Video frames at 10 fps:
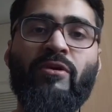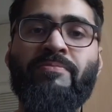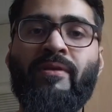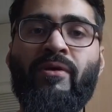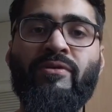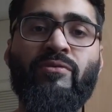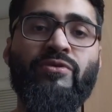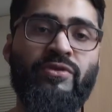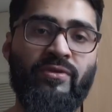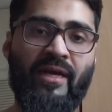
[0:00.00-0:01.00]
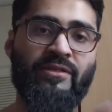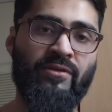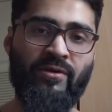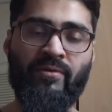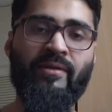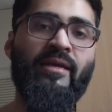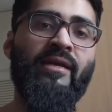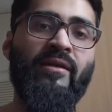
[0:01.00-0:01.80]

box below as well so you guys can go and,